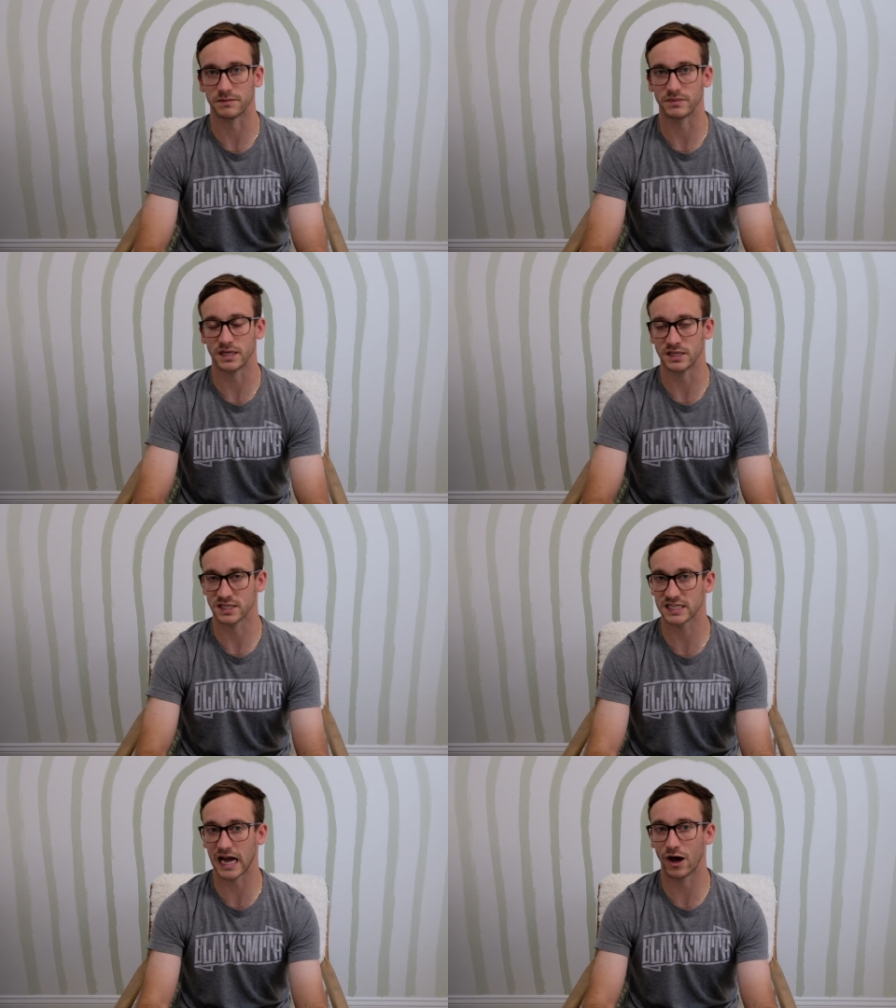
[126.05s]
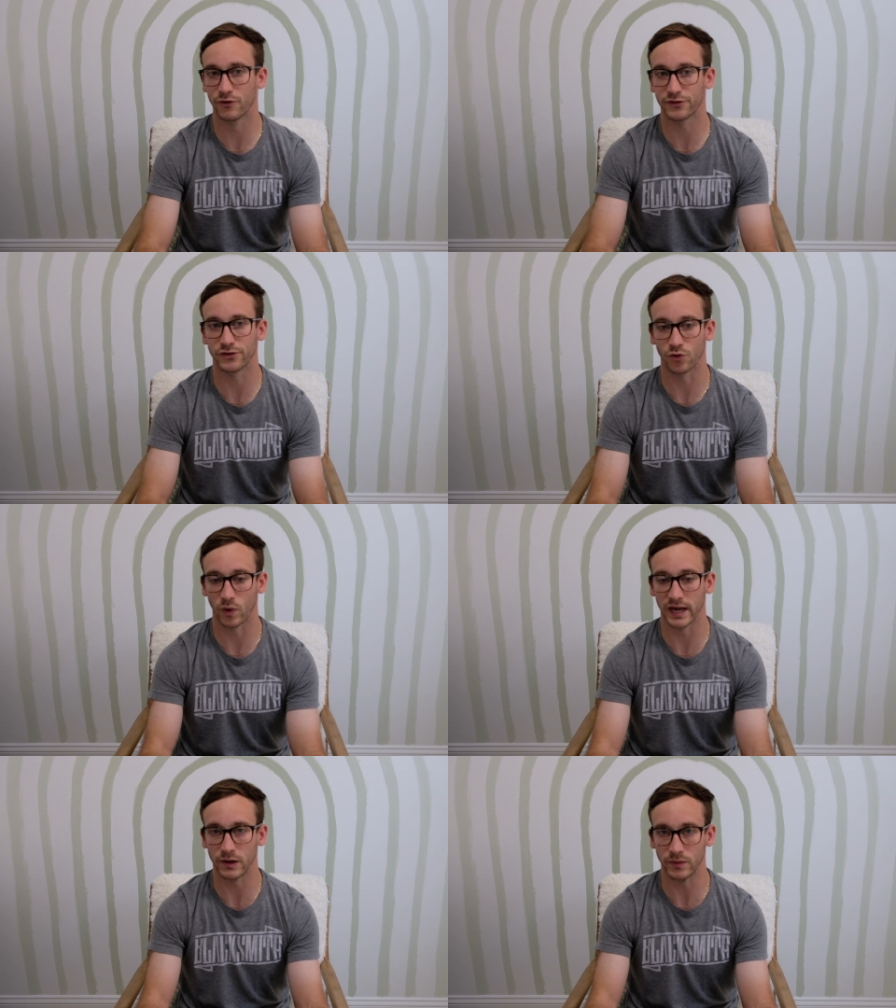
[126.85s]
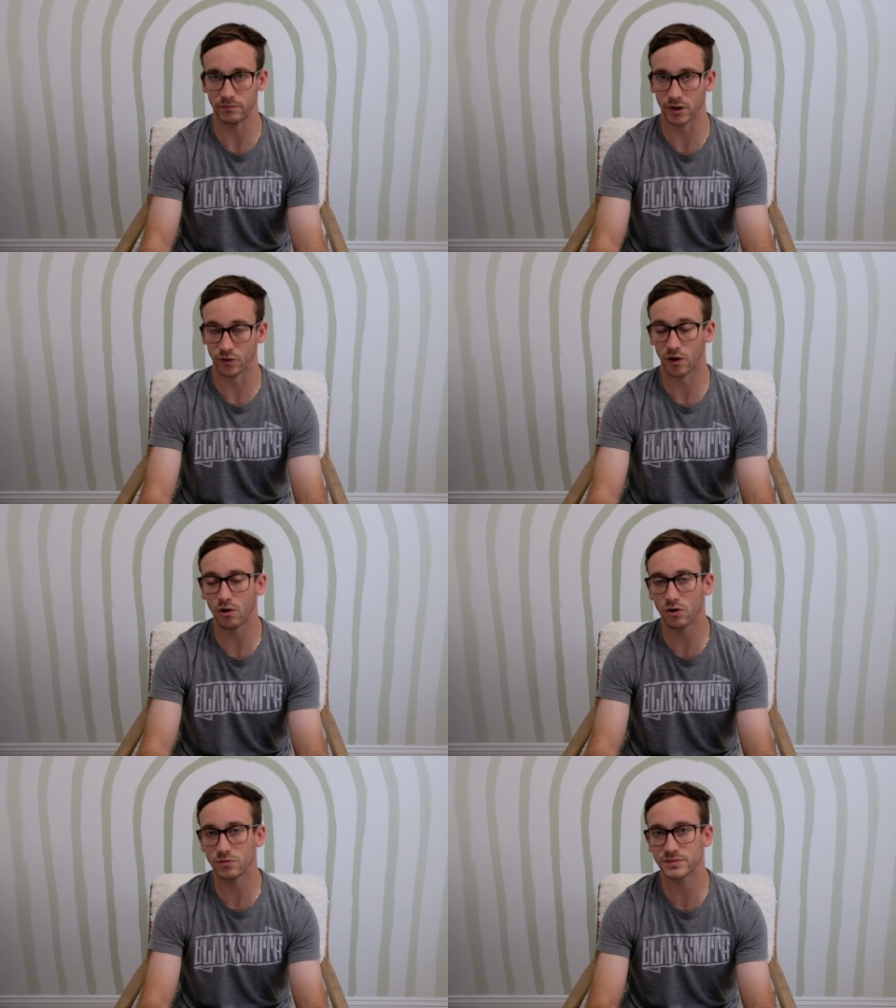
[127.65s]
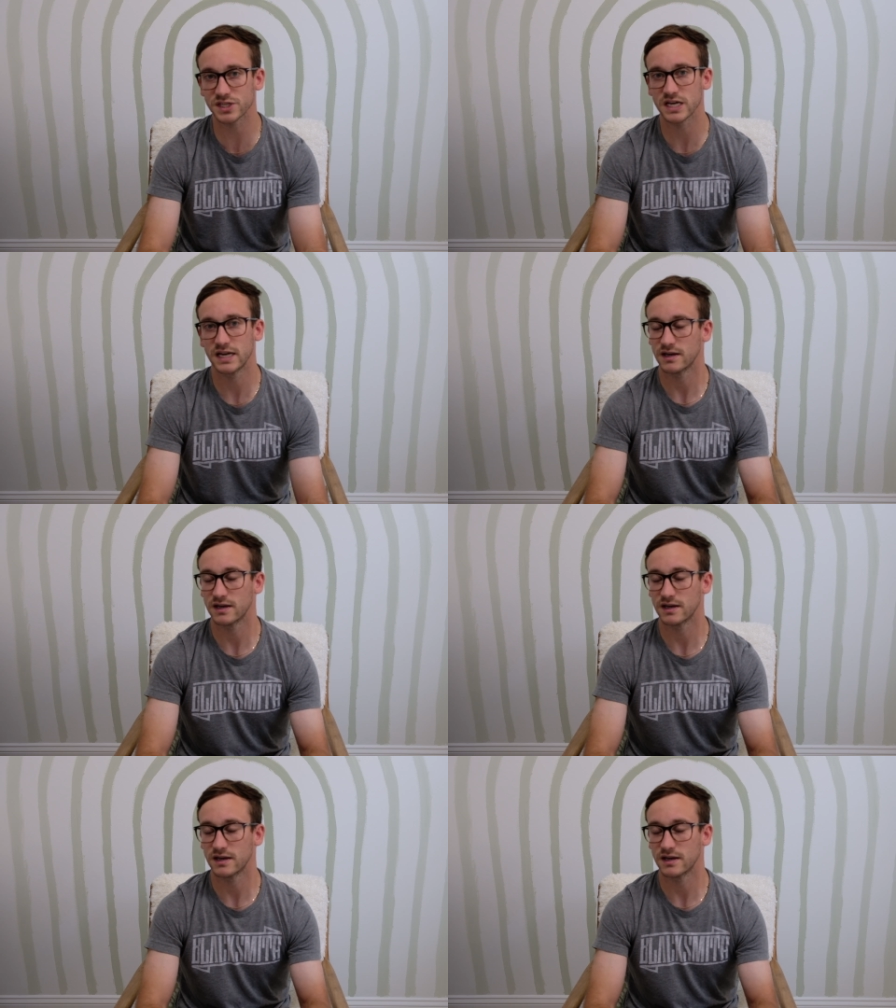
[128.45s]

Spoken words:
In the South, the way we build homes,